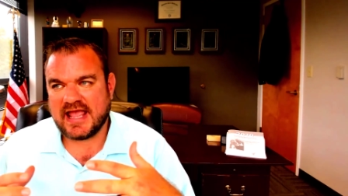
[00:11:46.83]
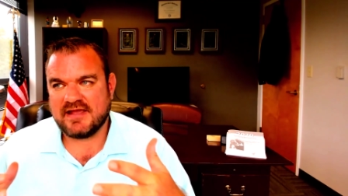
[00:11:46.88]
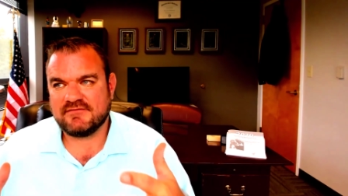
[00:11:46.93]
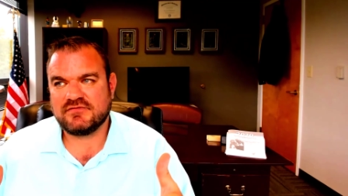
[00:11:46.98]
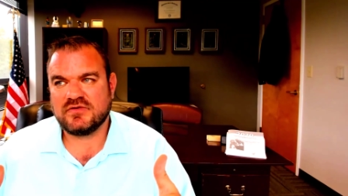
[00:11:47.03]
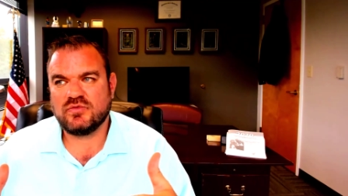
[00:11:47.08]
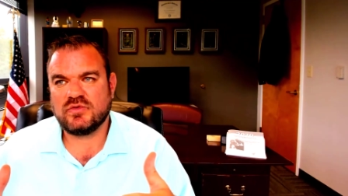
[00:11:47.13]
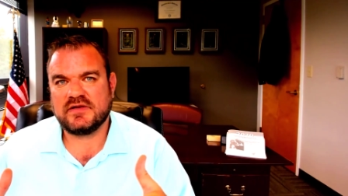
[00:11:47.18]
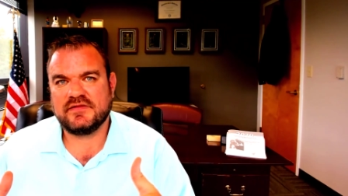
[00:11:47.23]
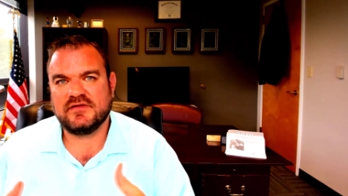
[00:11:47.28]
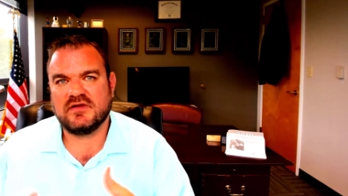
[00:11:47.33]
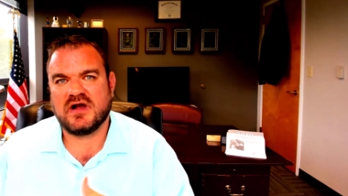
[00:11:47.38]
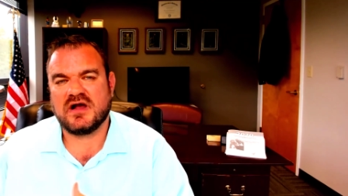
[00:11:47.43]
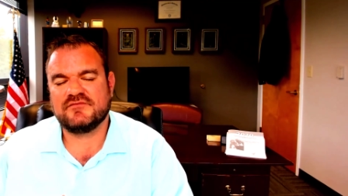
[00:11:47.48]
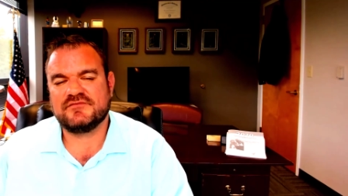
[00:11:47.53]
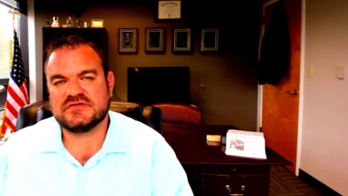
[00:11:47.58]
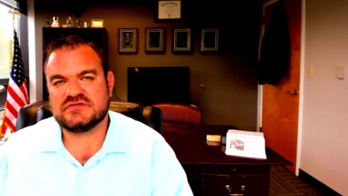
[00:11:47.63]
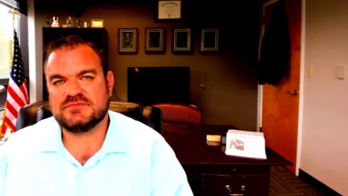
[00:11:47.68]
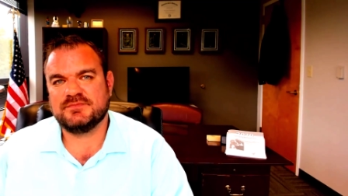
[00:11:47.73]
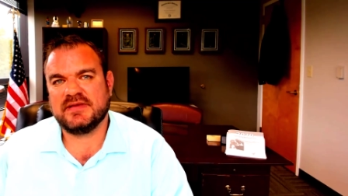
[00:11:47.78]
everyone in the
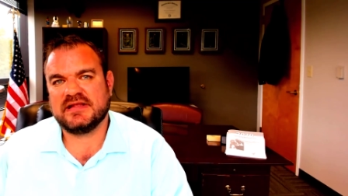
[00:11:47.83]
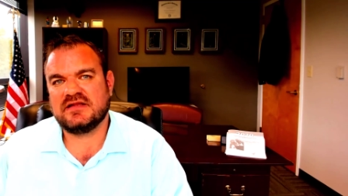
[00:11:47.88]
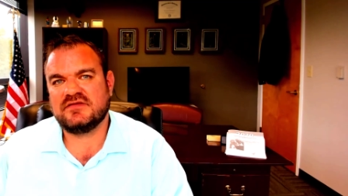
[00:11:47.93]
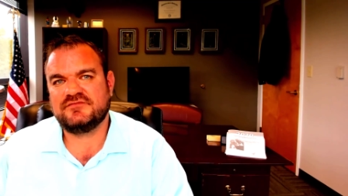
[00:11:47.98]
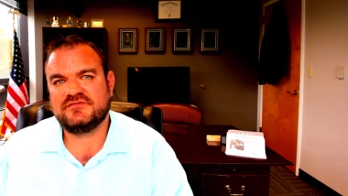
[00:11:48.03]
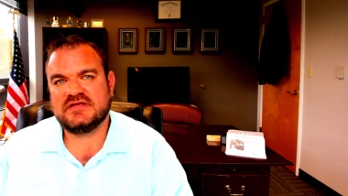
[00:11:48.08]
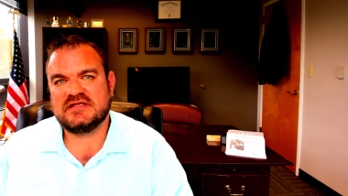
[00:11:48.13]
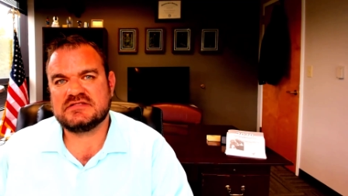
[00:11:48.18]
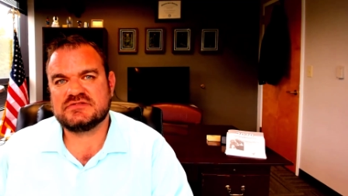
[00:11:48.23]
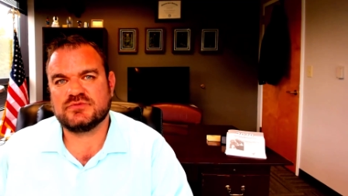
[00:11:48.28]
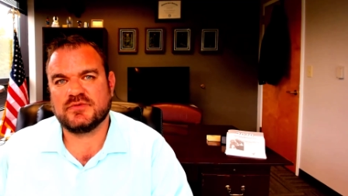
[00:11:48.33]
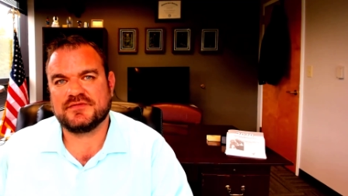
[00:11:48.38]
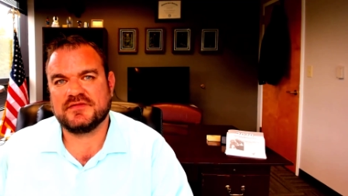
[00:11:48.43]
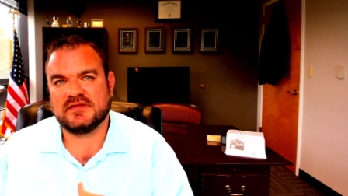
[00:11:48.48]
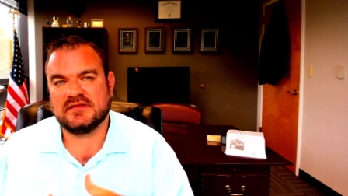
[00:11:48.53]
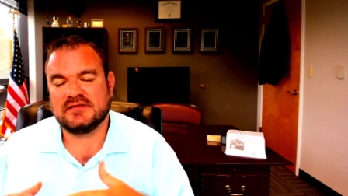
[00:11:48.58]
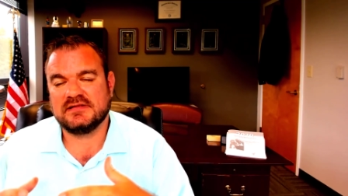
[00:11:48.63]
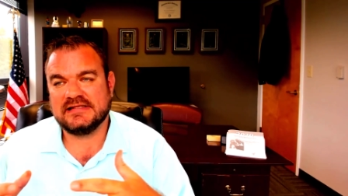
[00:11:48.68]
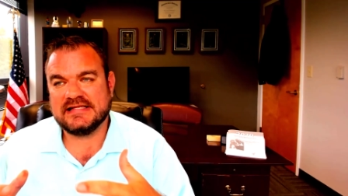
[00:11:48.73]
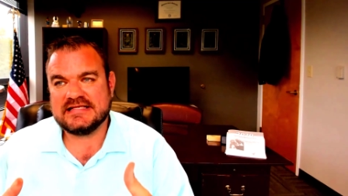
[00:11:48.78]
office benefits with
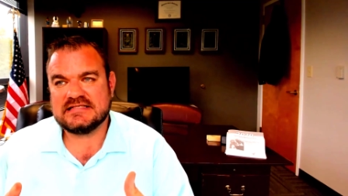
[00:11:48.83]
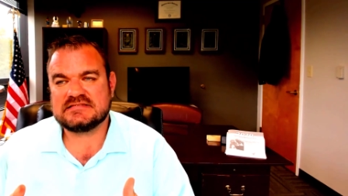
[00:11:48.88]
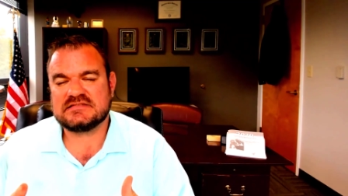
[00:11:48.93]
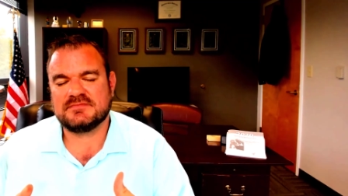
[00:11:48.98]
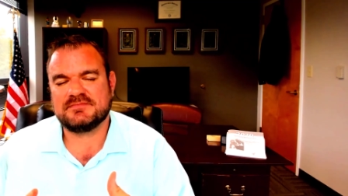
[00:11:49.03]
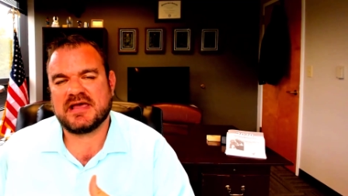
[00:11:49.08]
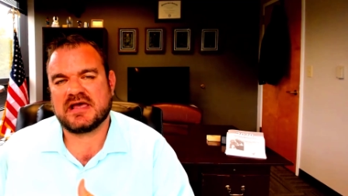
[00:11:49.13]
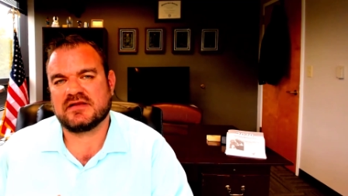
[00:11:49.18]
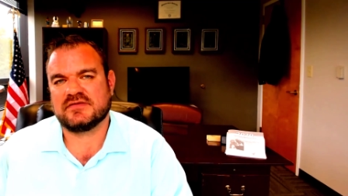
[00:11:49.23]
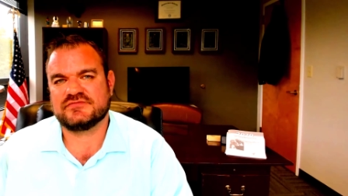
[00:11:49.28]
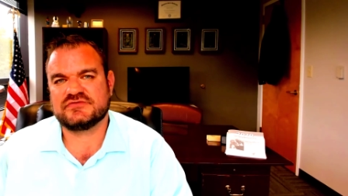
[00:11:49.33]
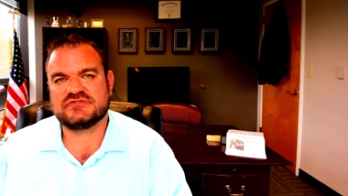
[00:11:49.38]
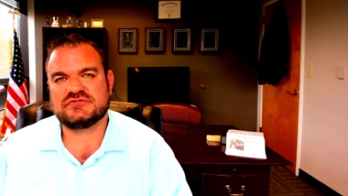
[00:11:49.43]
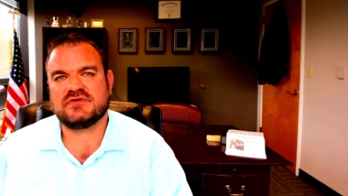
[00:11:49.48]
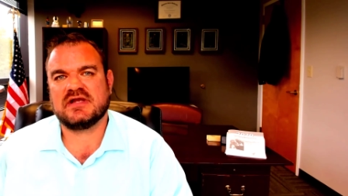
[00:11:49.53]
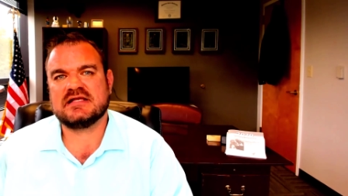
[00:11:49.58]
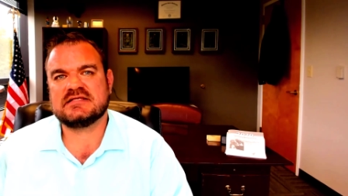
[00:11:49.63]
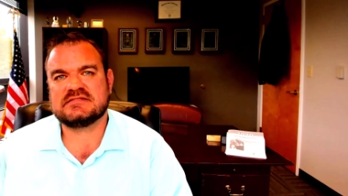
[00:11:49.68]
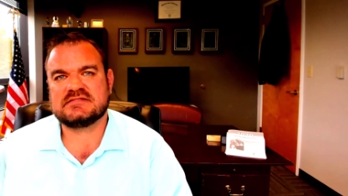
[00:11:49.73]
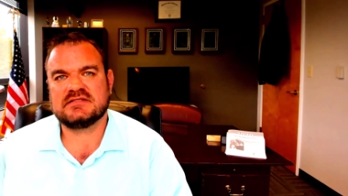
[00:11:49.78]
the least amount of
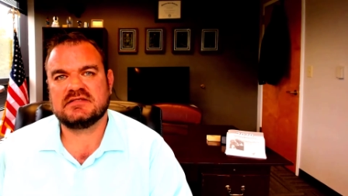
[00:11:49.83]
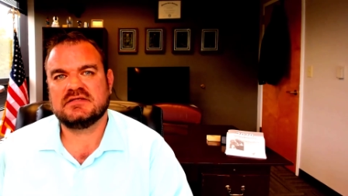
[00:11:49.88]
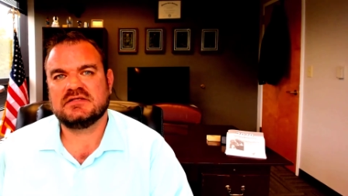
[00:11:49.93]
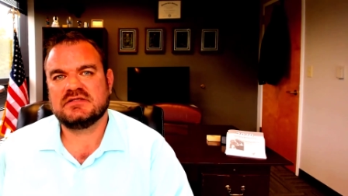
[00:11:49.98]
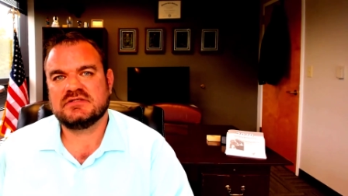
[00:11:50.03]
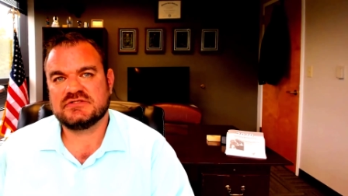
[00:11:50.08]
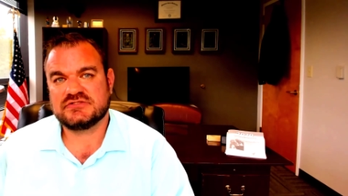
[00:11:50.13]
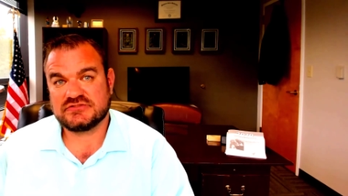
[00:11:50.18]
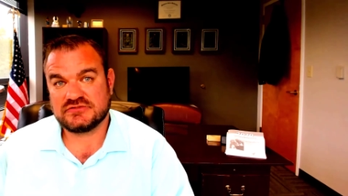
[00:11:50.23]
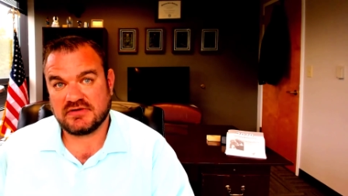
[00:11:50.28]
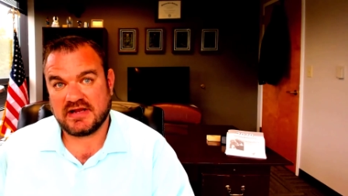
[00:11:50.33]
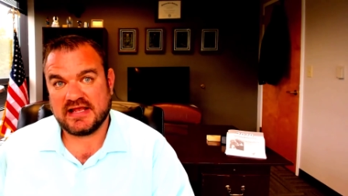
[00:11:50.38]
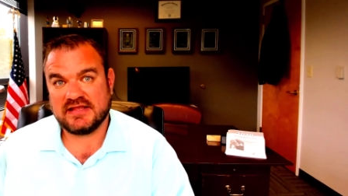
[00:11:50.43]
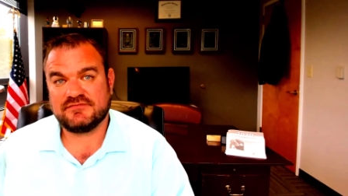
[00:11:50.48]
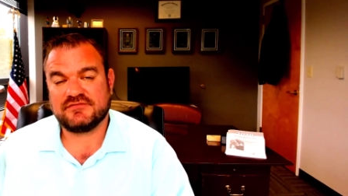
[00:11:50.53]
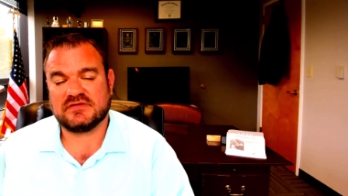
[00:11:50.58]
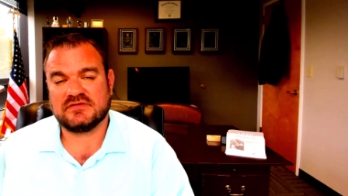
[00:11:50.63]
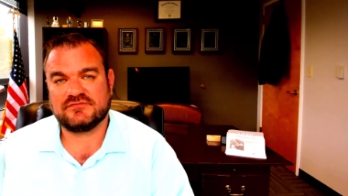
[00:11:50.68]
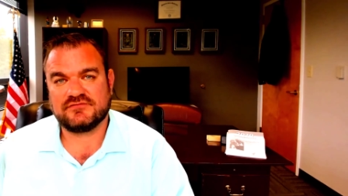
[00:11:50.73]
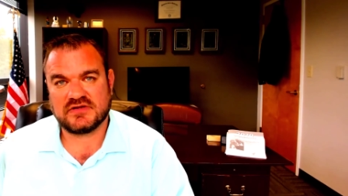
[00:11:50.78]
stress,
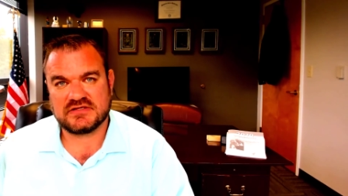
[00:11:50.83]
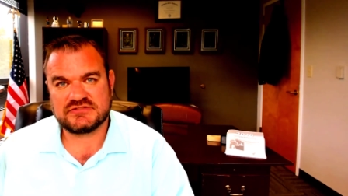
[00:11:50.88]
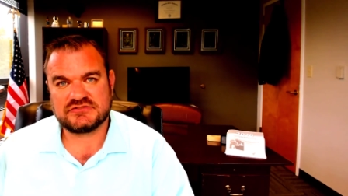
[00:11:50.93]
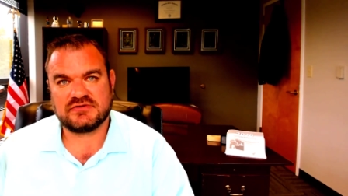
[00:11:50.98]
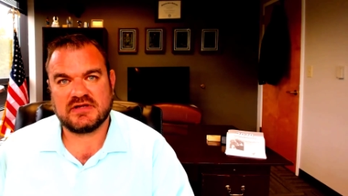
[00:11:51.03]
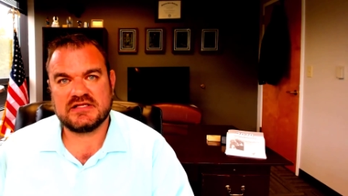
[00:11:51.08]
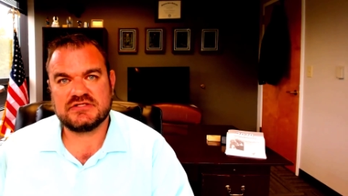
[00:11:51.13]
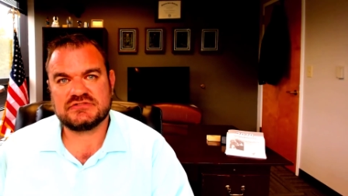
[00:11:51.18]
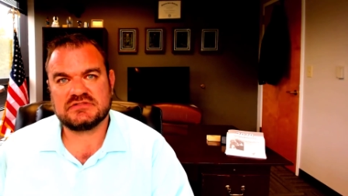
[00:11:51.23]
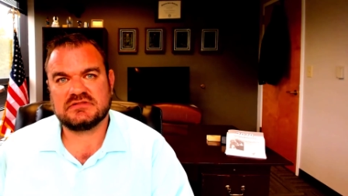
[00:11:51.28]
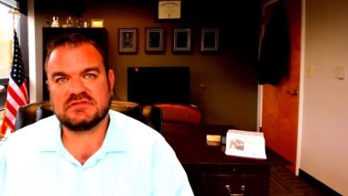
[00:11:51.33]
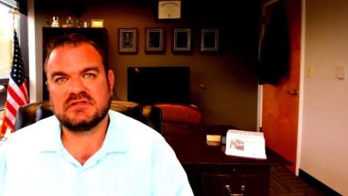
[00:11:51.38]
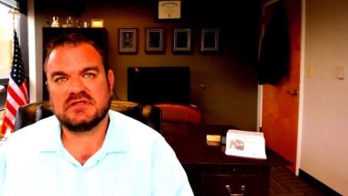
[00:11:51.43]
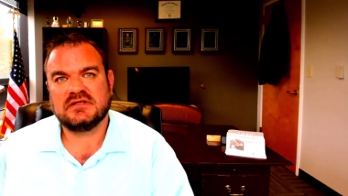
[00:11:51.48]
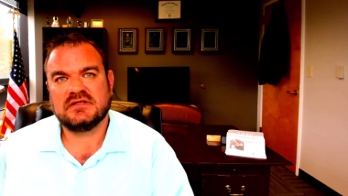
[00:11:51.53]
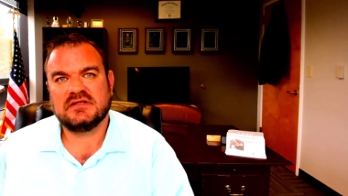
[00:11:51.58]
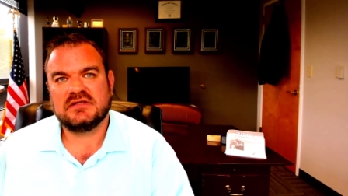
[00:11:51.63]
strife, and frustration,